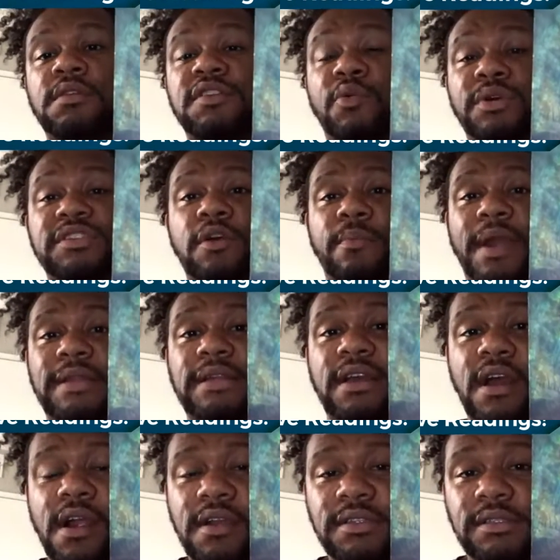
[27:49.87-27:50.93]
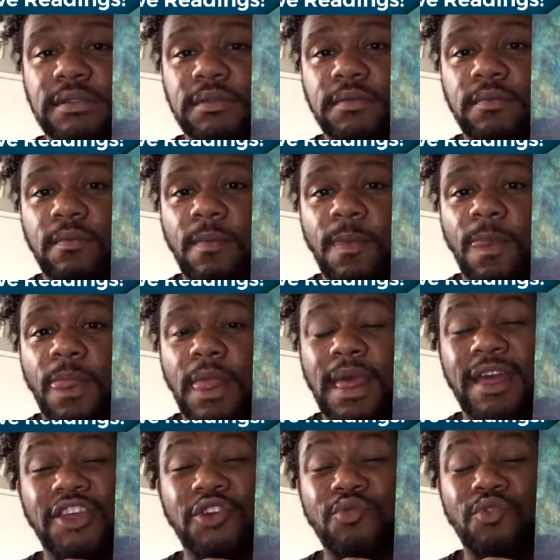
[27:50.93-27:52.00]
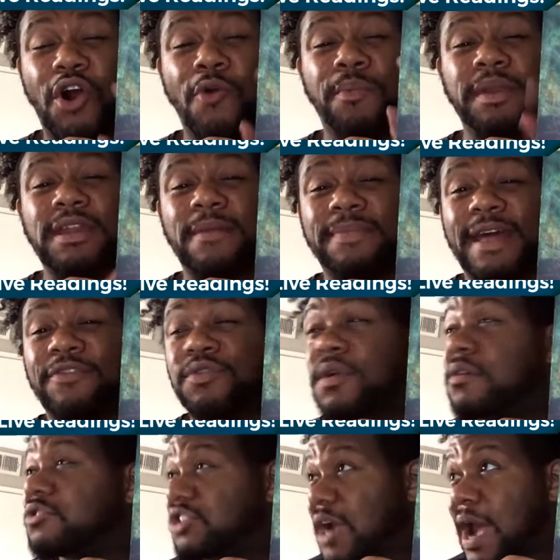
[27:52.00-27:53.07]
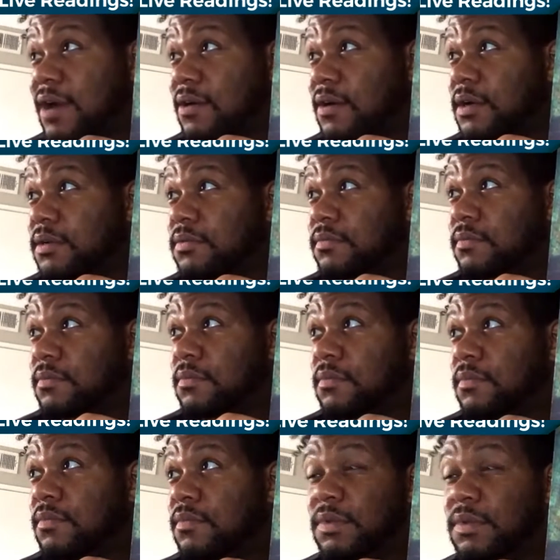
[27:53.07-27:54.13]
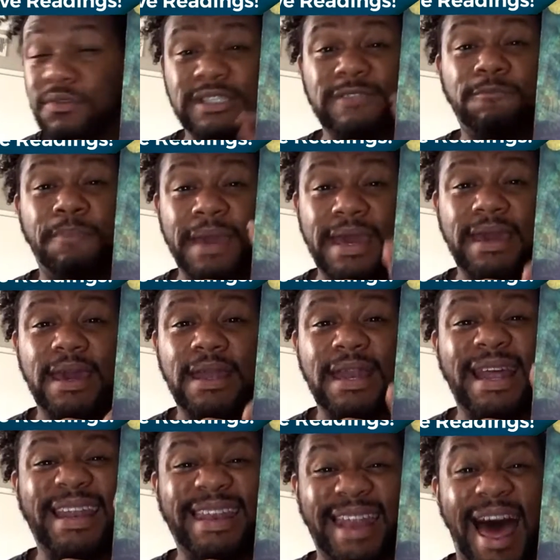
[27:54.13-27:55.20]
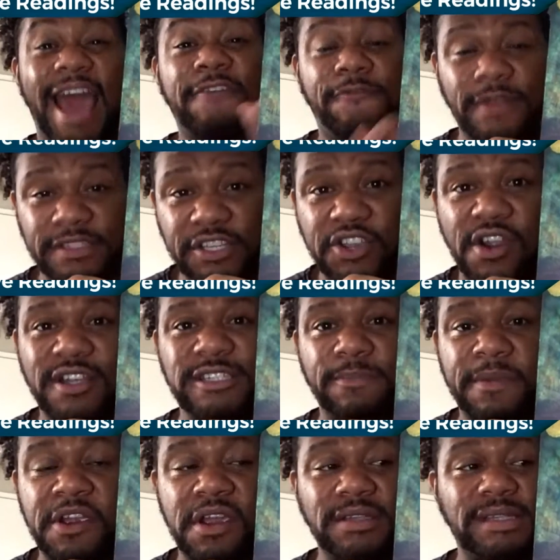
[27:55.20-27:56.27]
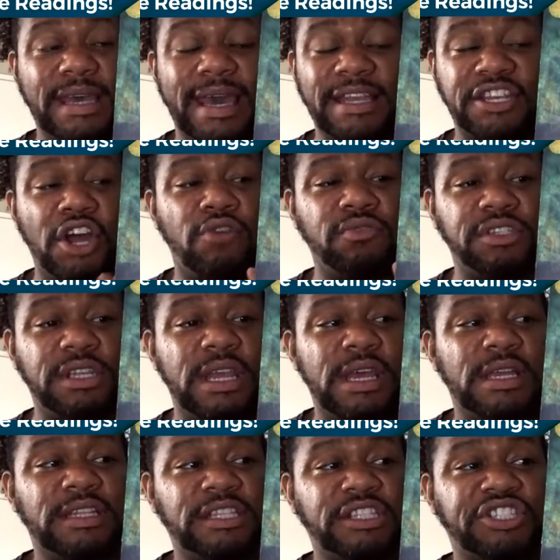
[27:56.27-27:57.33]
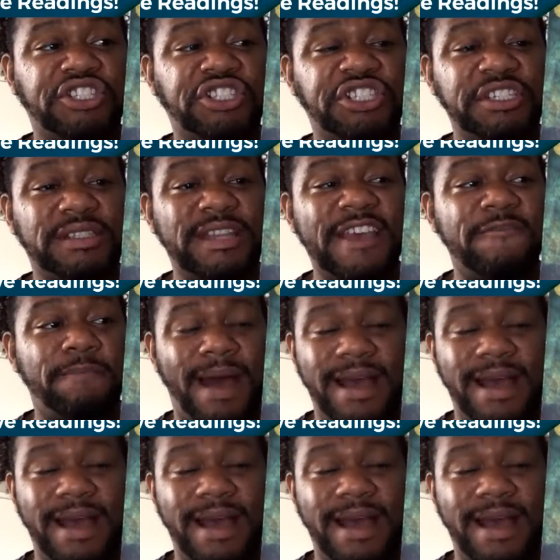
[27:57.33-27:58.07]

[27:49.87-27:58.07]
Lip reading: So what's gonna break the curse? You opening up that throat chakra. You speaking life into your experience and don't just live